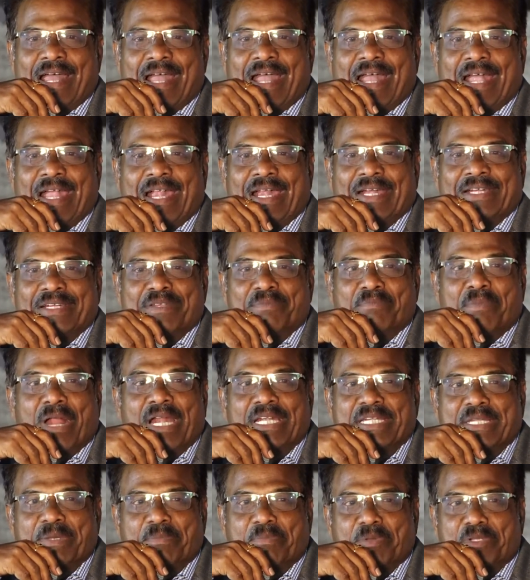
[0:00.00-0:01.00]
and
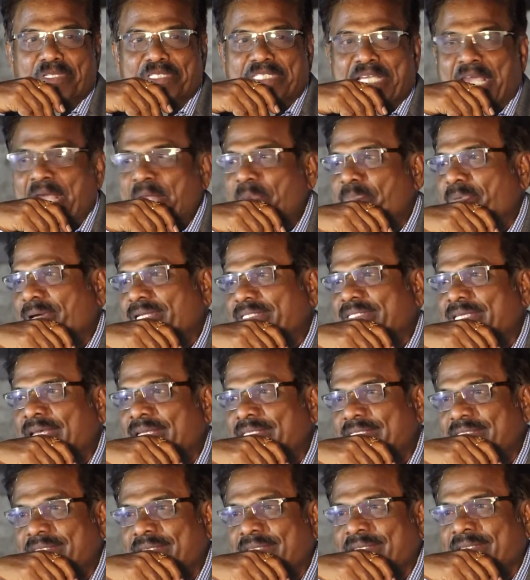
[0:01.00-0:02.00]
multiple
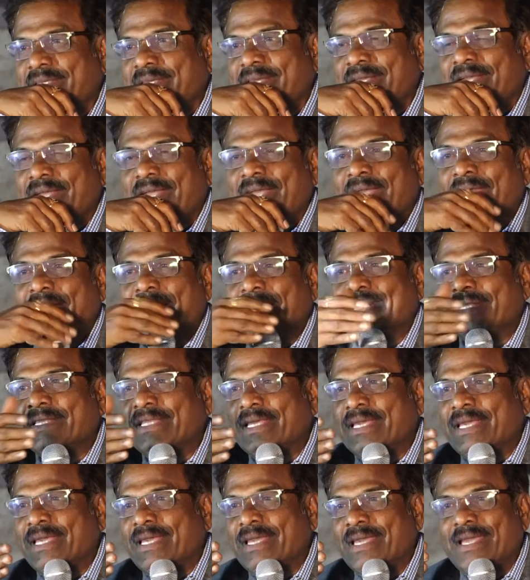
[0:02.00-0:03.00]
chairpersons in
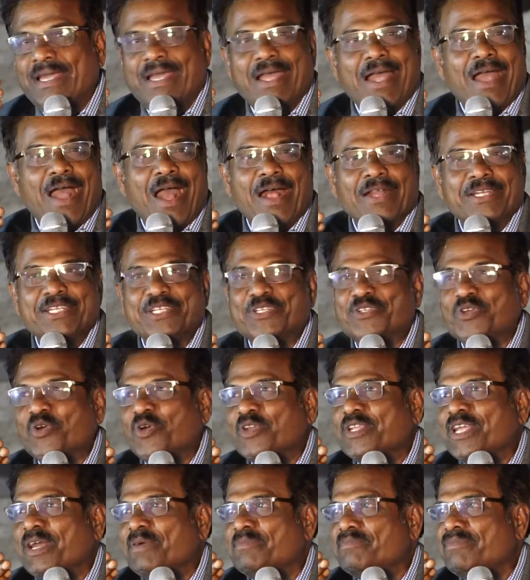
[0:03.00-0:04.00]
the
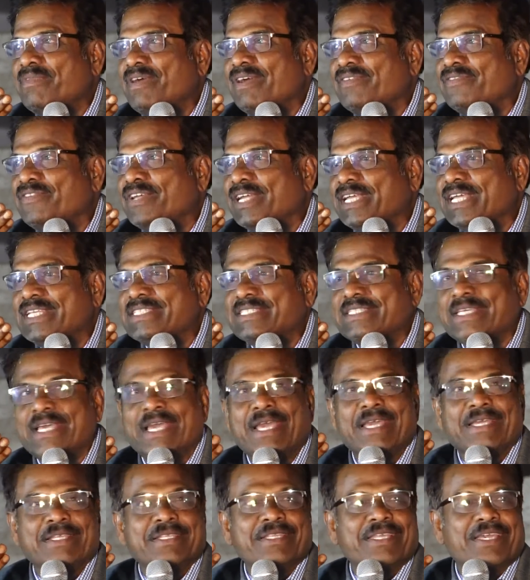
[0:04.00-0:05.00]
auditorium, we can
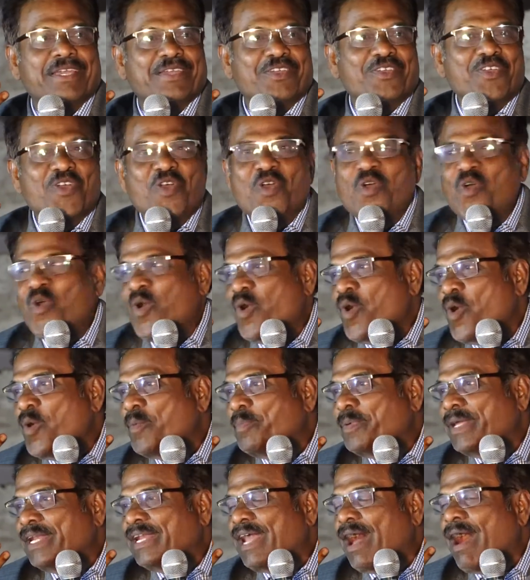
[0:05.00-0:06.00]
say in the
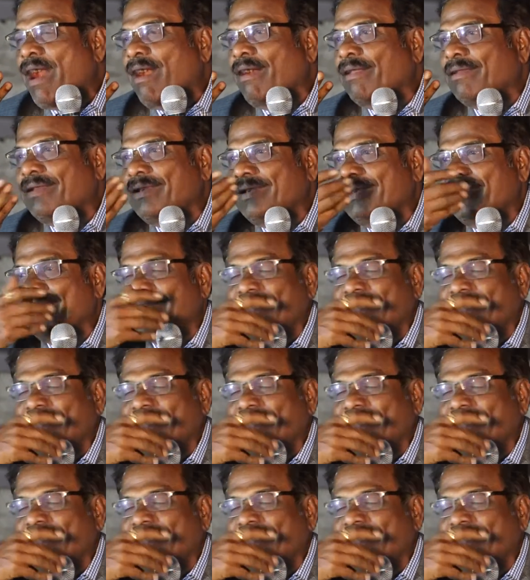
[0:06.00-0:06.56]
open hall,